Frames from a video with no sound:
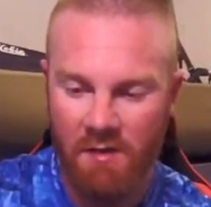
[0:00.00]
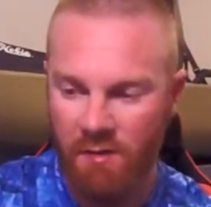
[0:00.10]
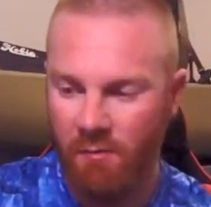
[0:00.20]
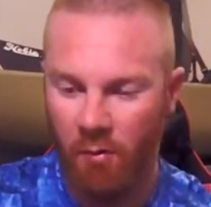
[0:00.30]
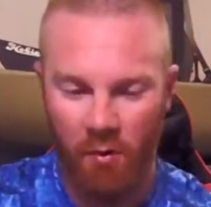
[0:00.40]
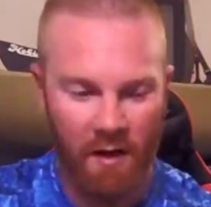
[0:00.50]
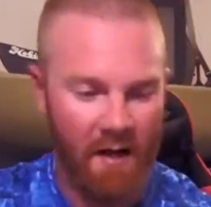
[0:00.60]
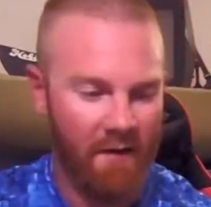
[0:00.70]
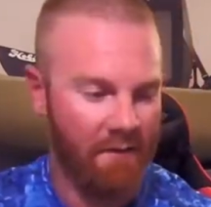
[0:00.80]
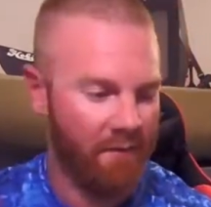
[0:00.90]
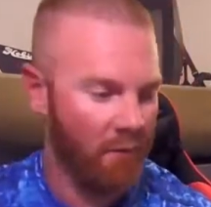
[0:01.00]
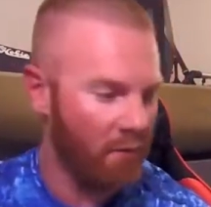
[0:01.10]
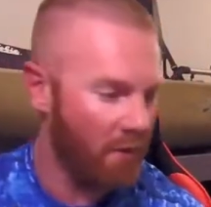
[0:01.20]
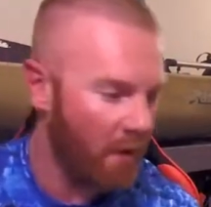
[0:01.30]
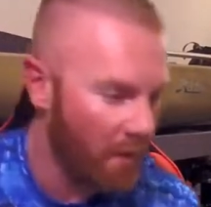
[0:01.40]
to pull out. That
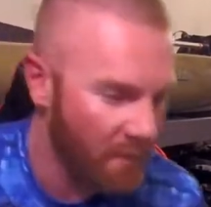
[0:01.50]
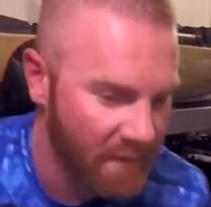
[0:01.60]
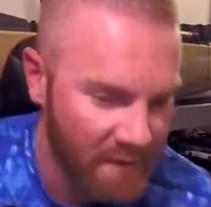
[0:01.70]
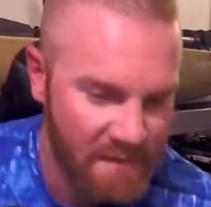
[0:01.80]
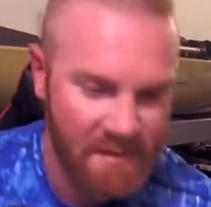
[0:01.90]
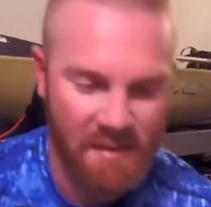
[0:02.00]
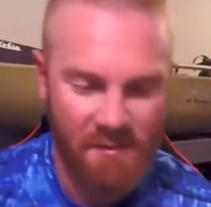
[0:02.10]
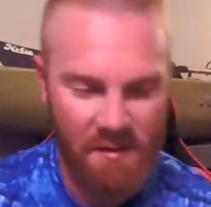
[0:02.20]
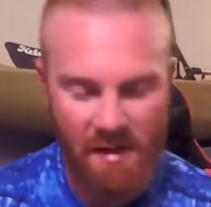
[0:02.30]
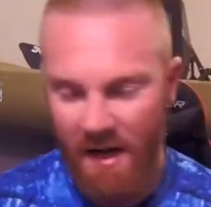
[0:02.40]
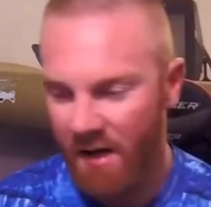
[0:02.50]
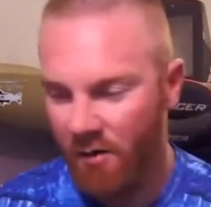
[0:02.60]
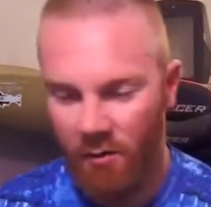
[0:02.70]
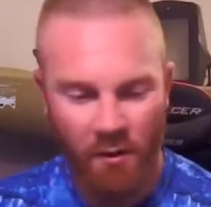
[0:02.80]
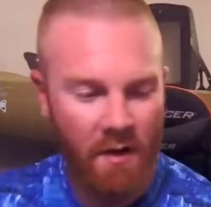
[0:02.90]
fluorocarbon doesn't seem to
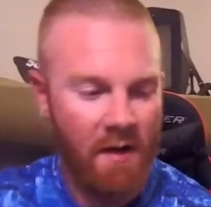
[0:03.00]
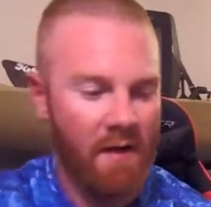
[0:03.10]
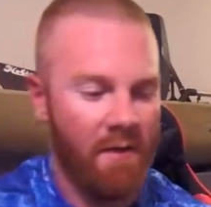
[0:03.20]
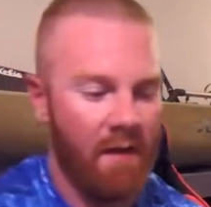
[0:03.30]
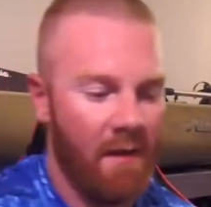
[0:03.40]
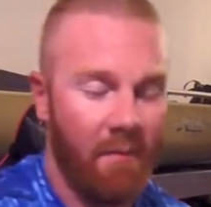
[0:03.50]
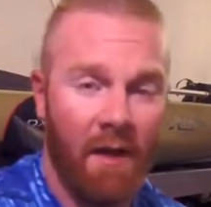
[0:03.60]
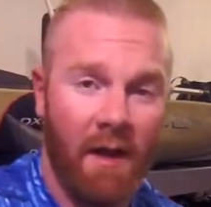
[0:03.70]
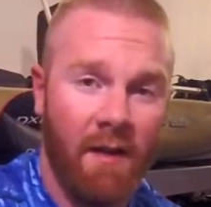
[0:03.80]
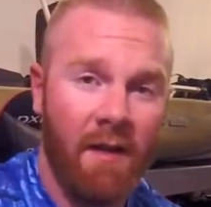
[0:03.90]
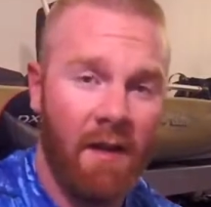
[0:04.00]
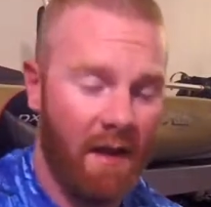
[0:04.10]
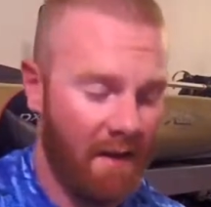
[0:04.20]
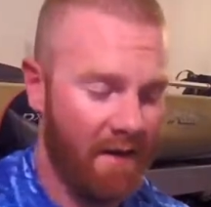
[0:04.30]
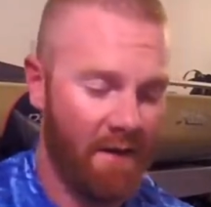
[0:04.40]
tangle that bad.
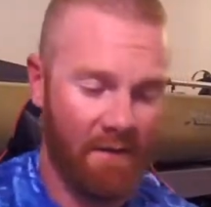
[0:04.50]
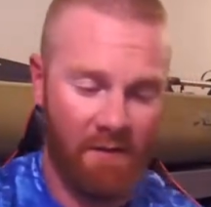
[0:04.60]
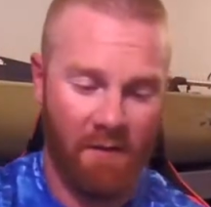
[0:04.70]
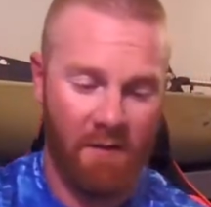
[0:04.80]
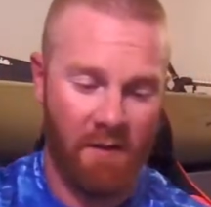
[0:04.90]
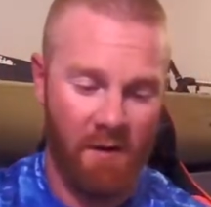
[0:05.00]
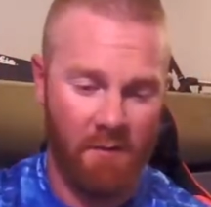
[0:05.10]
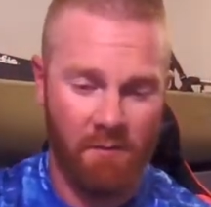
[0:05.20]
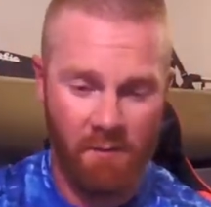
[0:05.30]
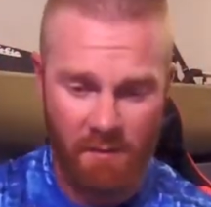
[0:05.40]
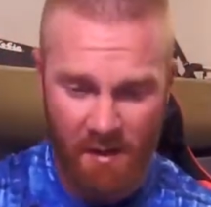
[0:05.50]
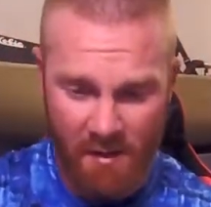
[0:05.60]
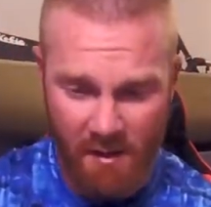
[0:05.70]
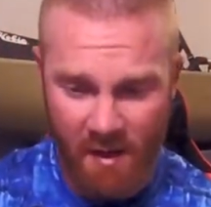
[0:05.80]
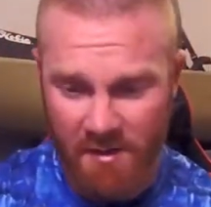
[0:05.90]
And there you go. Now
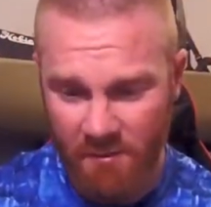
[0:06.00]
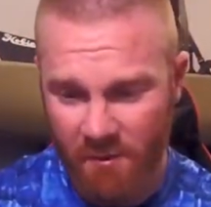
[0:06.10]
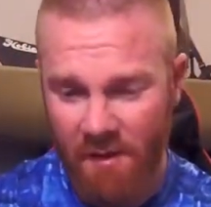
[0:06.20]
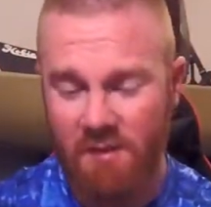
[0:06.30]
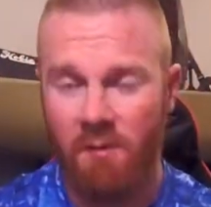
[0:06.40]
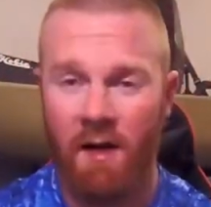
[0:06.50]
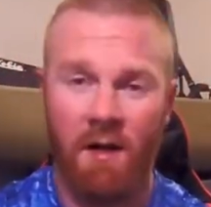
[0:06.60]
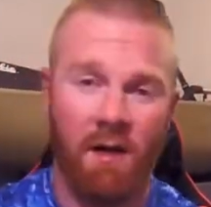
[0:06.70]
you got your rigs ready